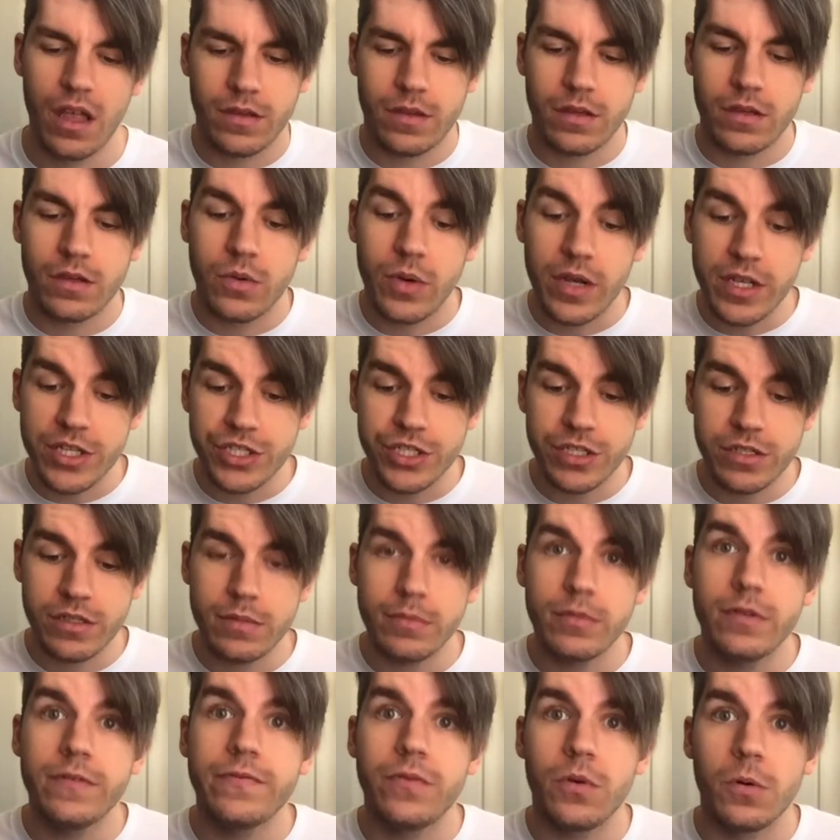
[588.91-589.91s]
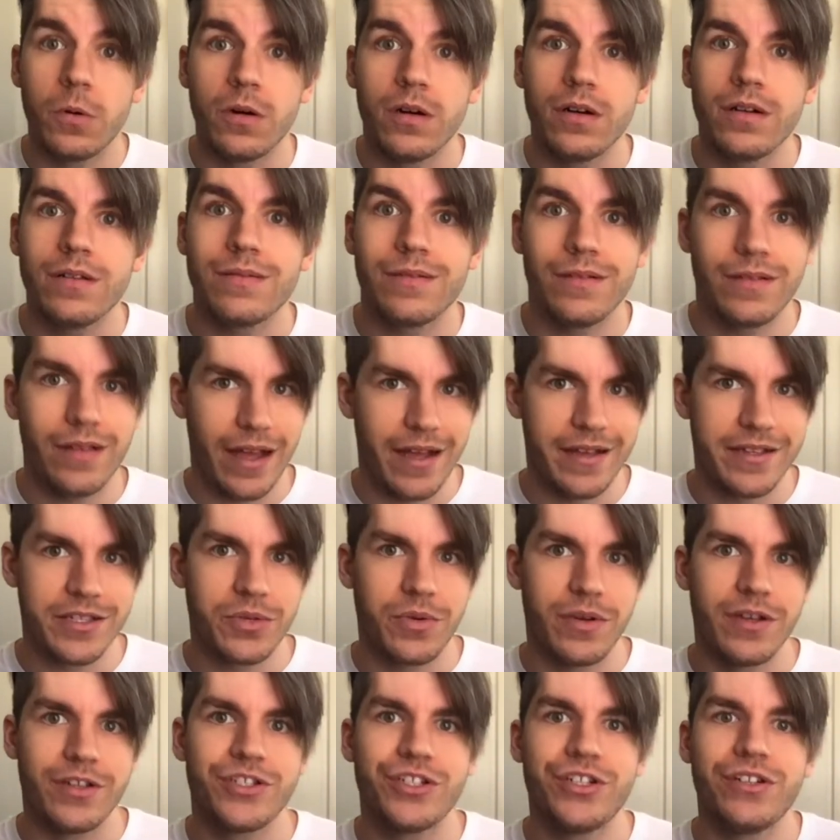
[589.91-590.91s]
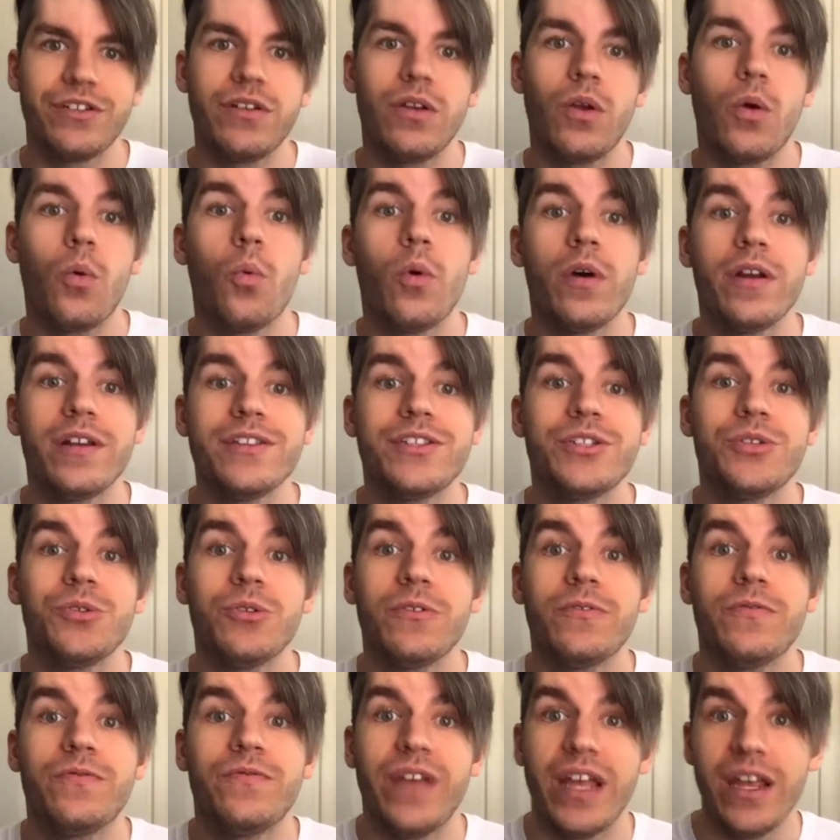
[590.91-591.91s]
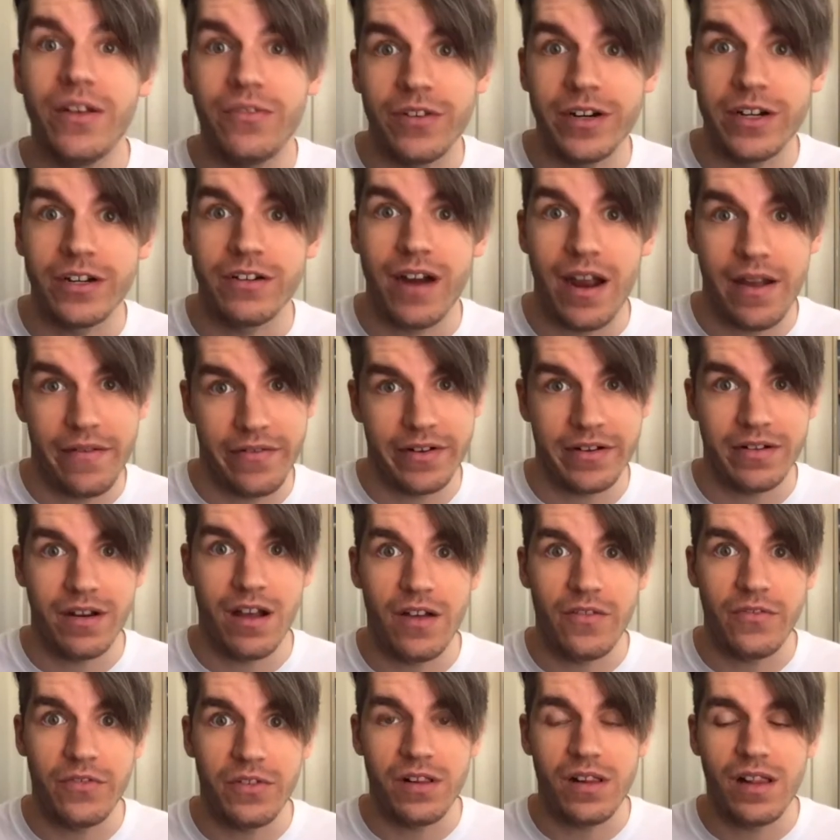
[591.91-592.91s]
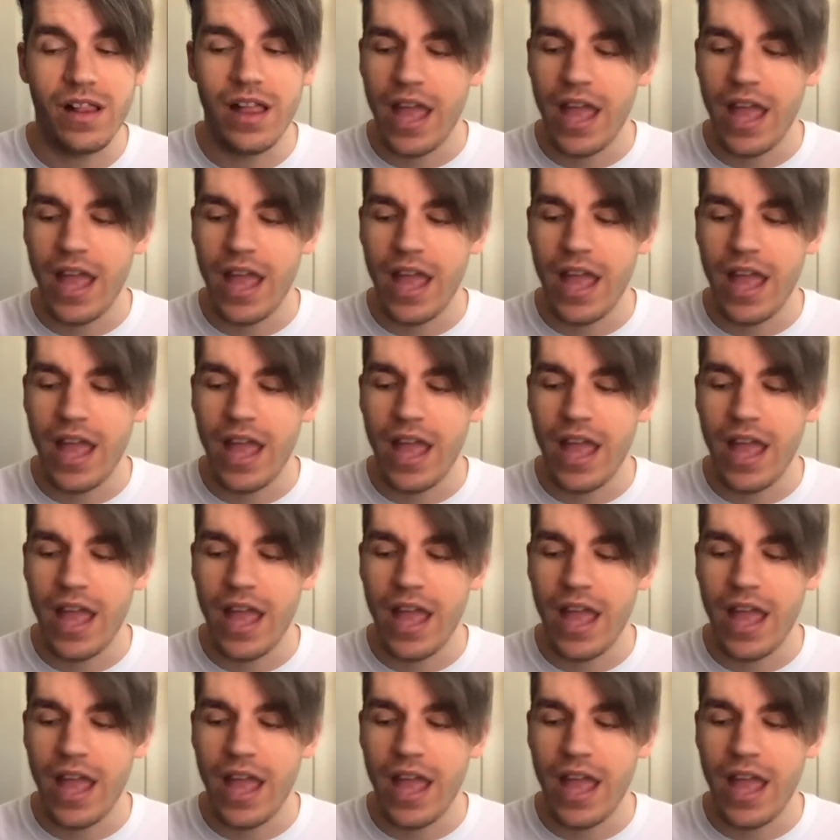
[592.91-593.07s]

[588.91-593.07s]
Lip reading: Question number 4, the last question. What is your favorite graphic novel?